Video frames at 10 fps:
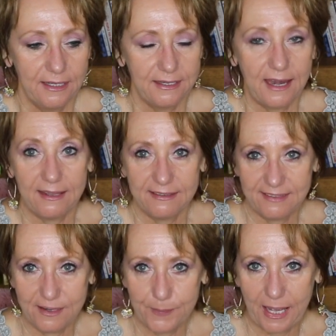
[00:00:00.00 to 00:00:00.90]

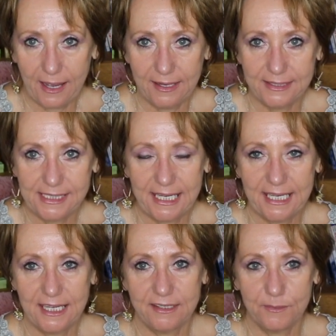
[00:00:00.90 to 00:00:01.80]
niacinamide
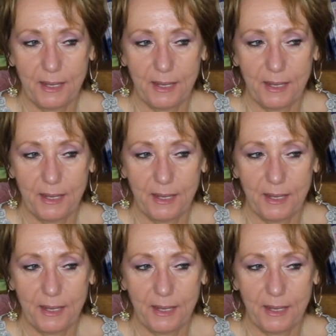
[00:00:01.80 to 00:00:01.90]
and